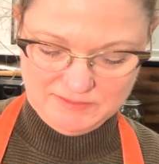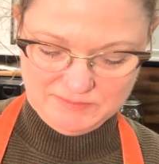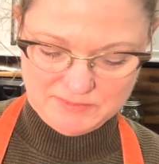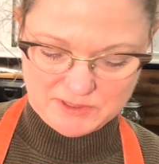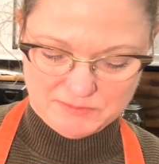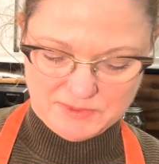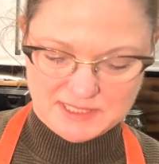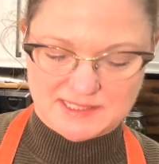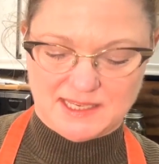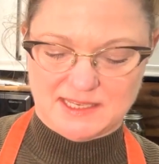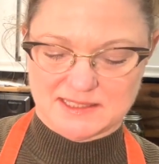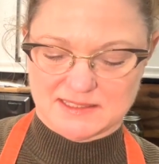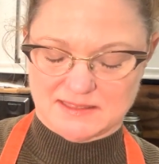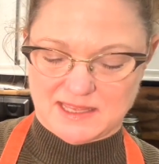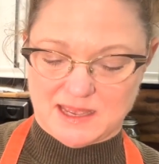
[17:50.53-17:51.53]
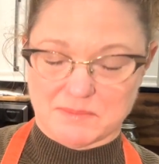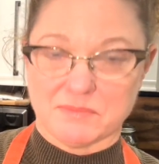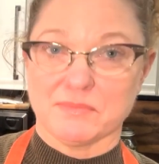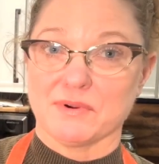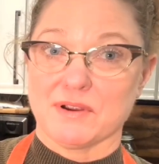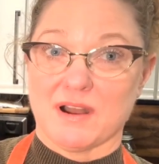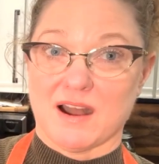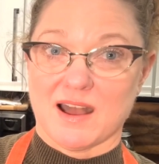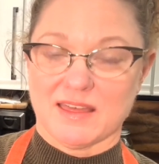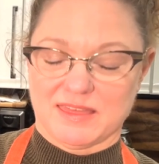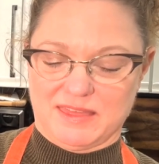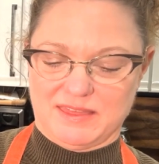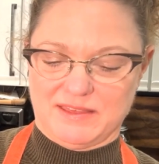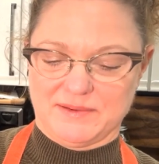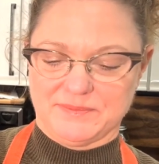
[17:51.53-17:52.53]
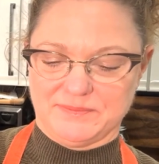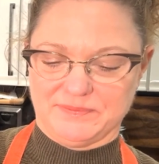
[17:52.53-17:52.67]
I'm gonna retaste that broth.